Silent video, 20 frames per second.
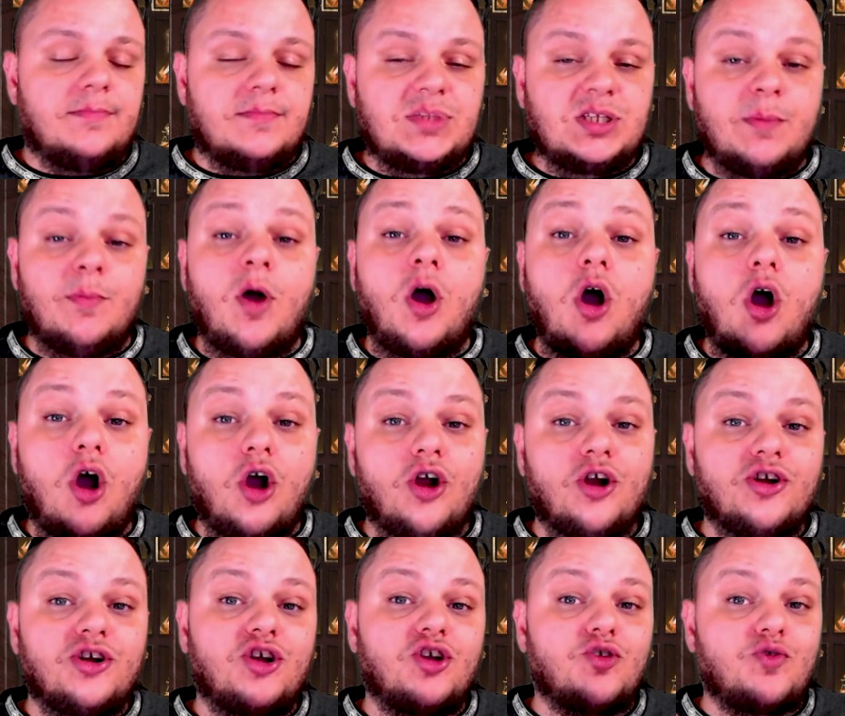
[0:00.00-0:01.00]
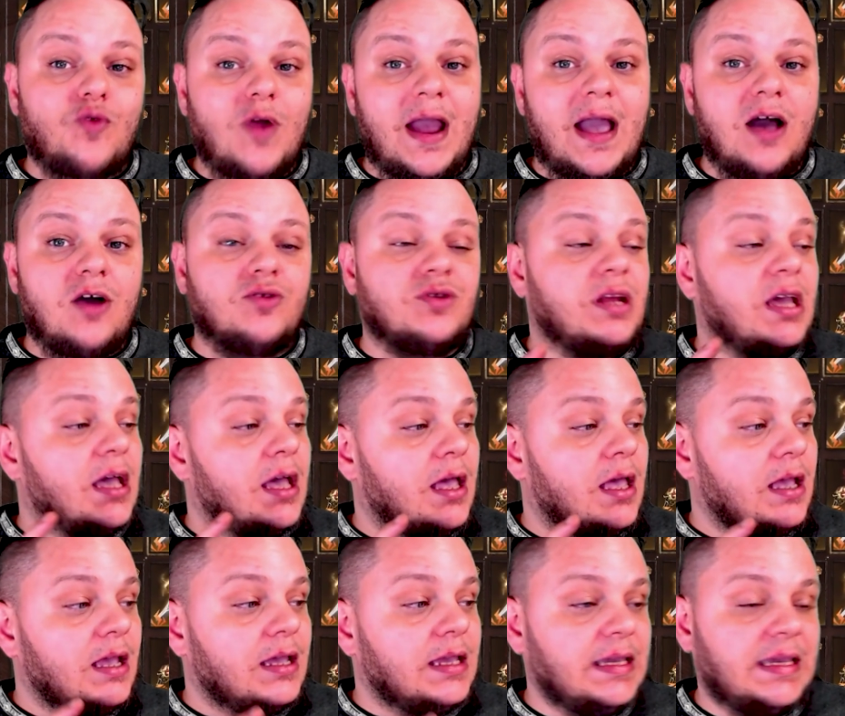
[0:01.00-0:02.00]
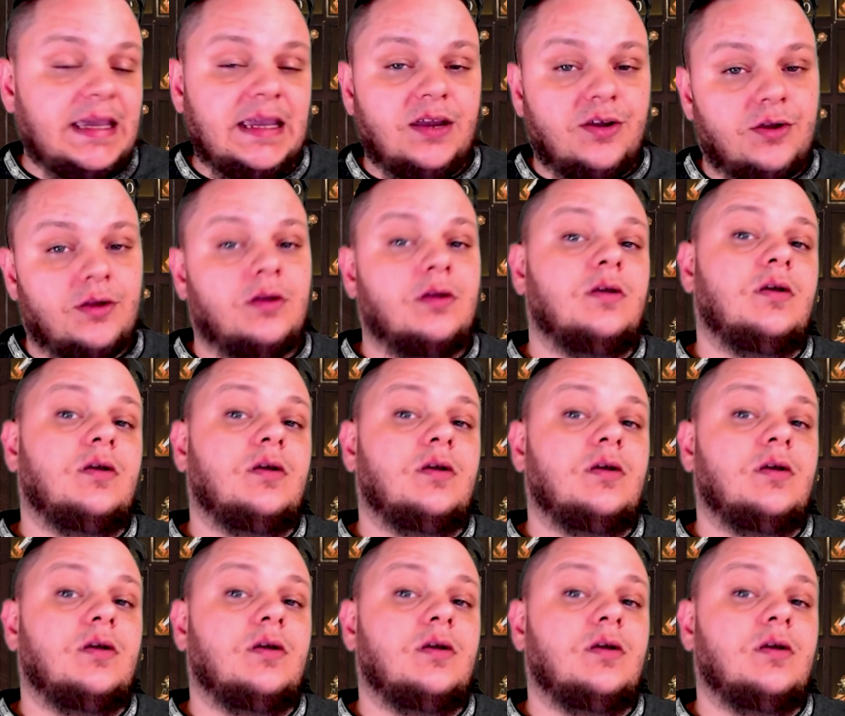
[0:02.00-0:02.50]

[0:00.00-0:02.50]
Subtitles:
some hard ground gear.